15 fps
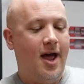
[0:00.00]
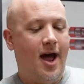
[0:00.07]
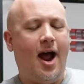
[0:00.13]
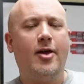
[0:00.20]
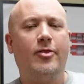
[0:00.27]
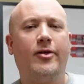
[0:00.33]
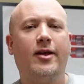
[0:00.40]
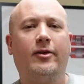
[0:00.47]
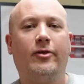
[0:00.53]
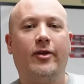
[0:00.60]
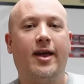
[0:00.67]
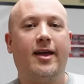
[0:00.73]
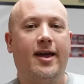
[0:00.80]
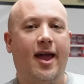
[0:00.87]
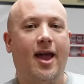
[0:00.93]
I think
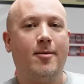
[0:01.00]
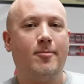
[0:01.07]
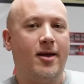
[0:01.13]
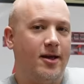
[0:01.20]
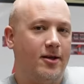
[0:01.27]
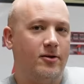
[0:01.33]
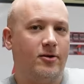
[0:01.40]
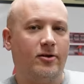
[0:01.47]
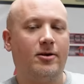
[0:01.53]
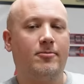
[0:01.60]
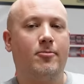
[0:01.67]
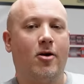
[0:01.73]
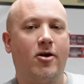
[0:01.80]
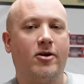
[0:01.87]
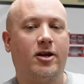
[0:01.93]
they came into the
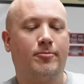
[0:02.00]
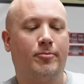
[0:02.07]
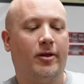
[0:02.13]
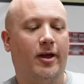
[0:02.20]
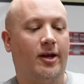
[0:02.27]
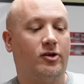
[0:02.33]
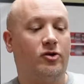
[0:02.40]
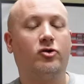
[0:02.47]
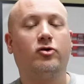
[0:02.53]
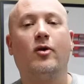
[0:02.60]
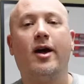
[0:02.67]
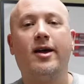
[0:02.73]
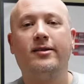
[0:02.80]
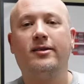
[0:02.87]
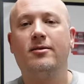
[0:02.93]
marketplace
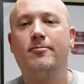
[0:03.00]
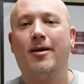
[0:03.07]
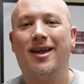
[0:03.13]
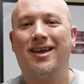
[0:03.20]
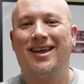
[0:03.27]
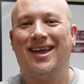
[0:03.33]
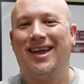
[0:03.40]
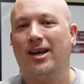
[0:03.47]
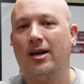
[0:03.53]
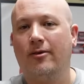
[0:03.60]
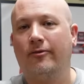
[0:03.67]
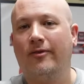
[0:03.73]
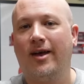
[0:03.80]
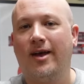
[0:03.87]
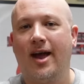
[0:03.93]
trying to make
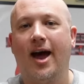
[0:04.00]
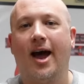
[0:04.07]
NFA